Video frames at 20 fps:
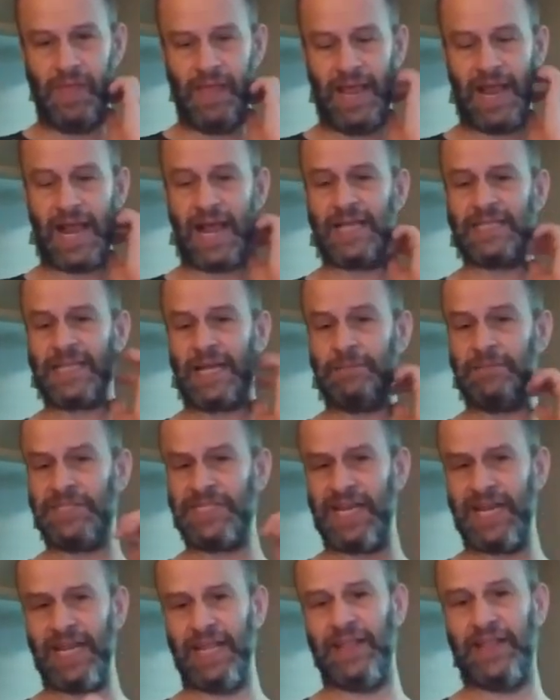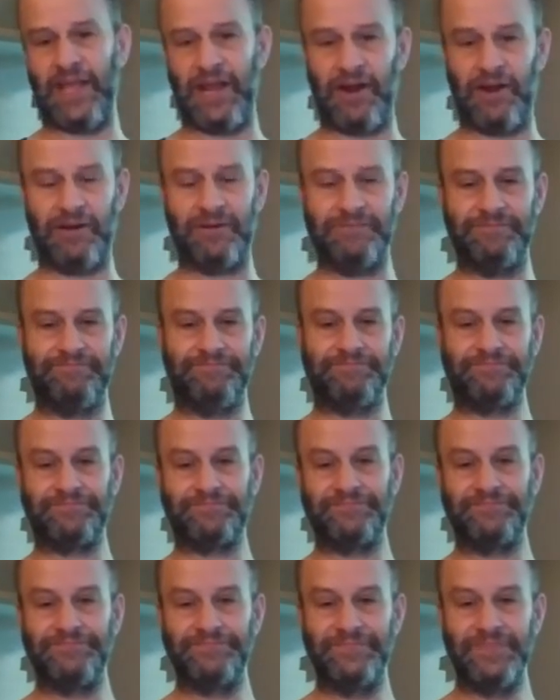As I'm sitting there,
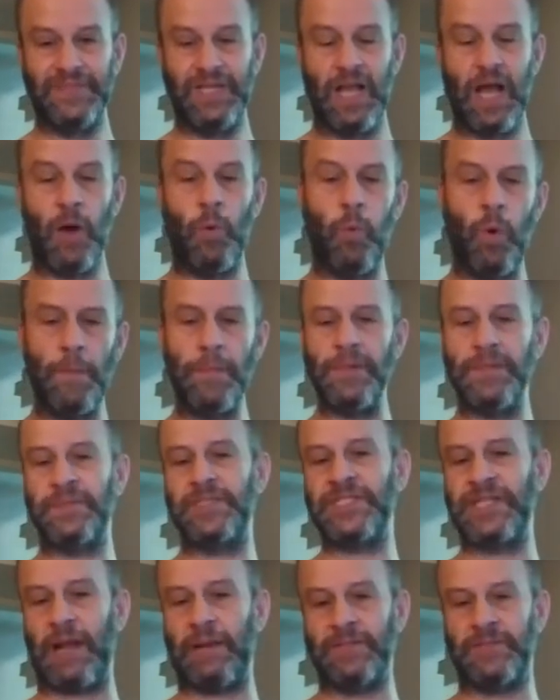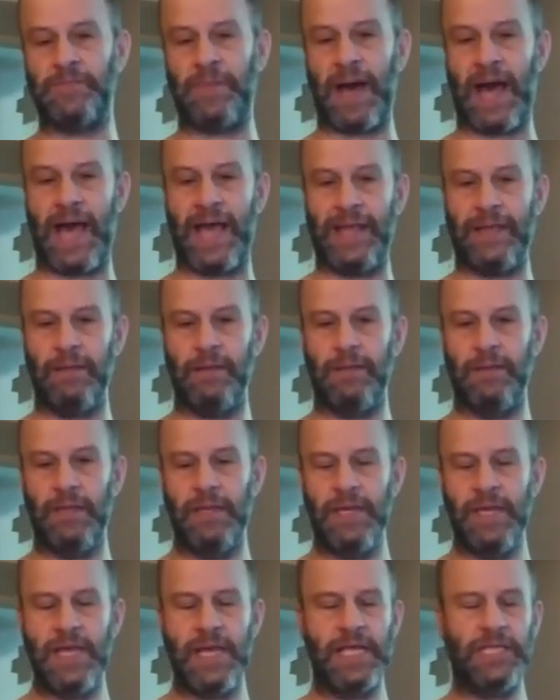a woman stops by
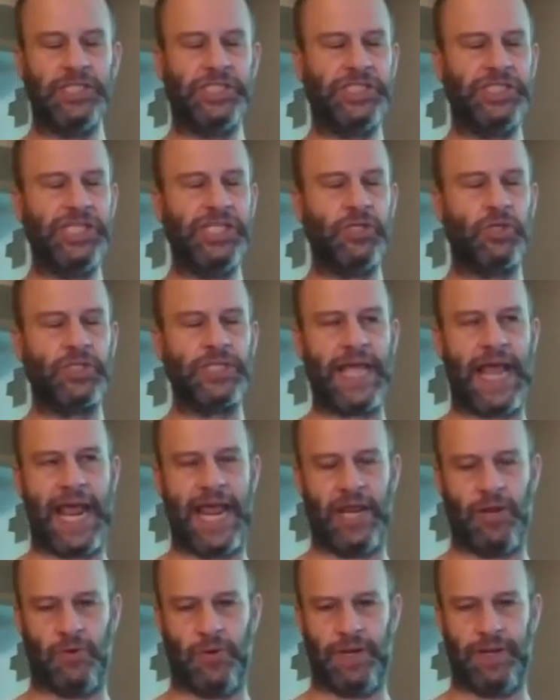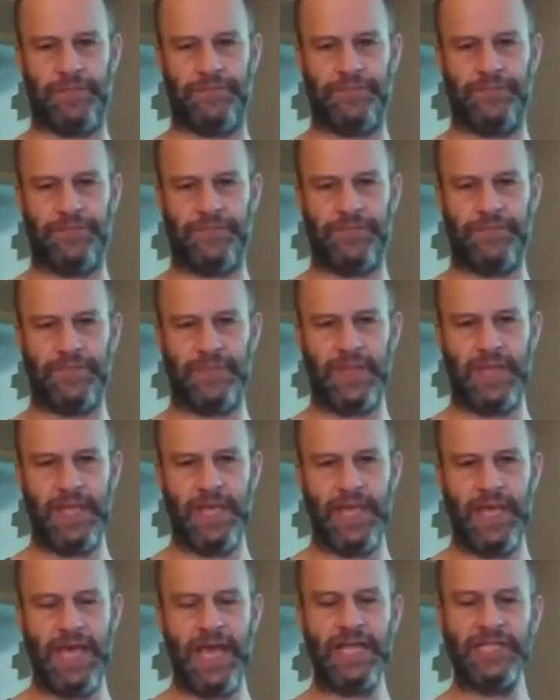and she looks angry.
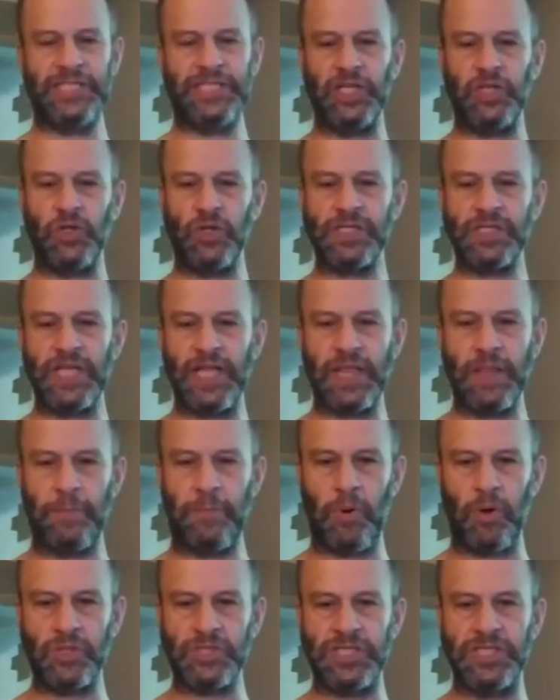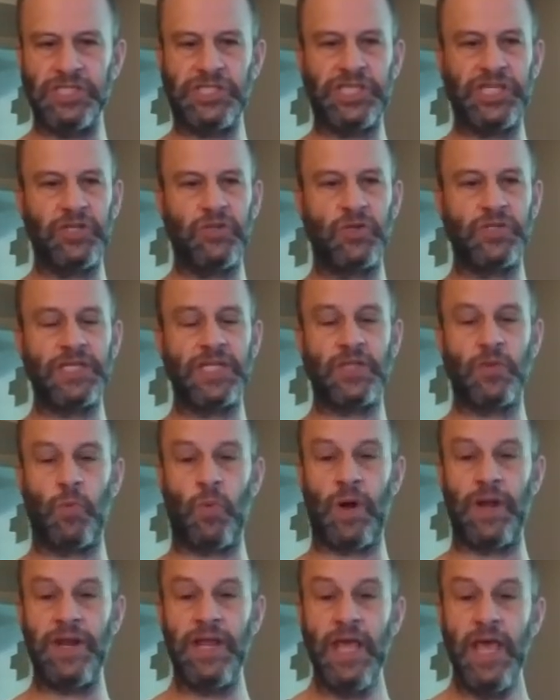And she looks at the books and she looks at the
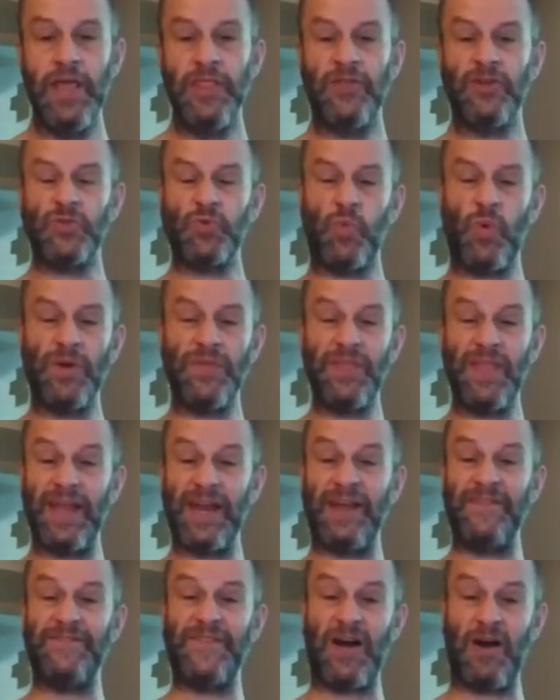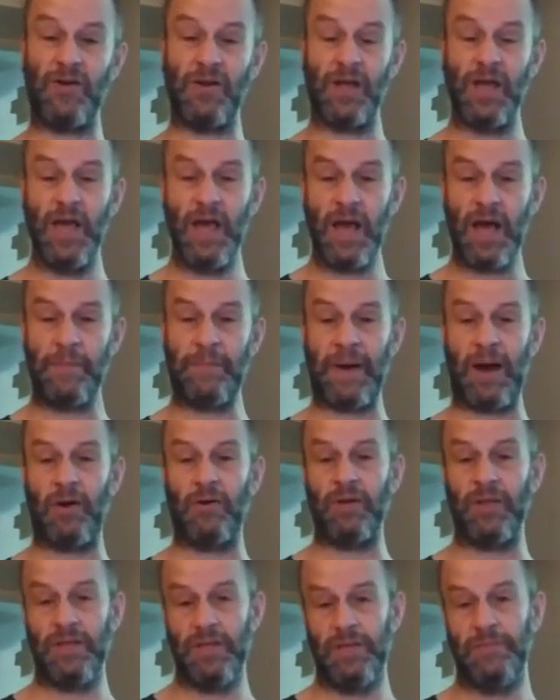one, there's one that I found
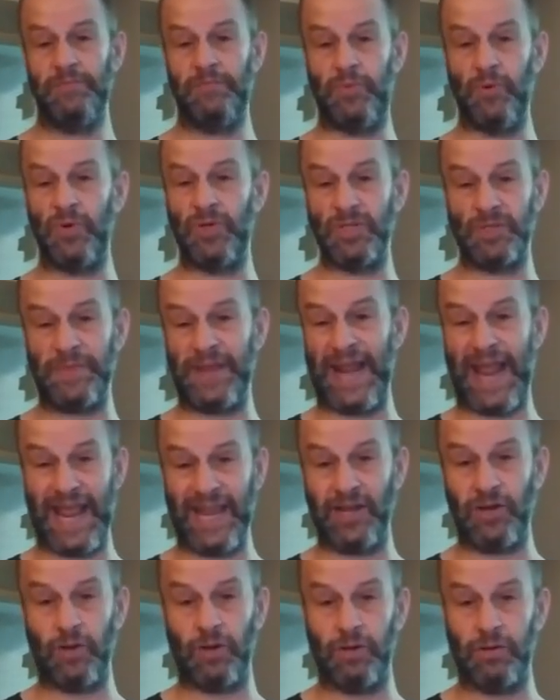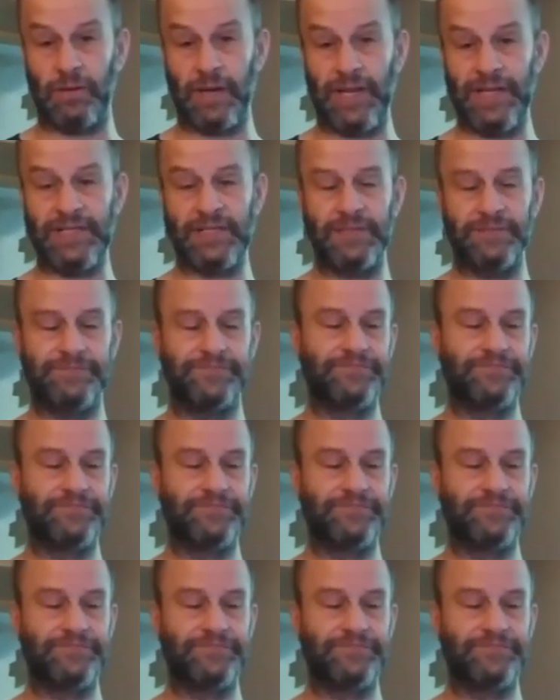about Buddhism and anger, right?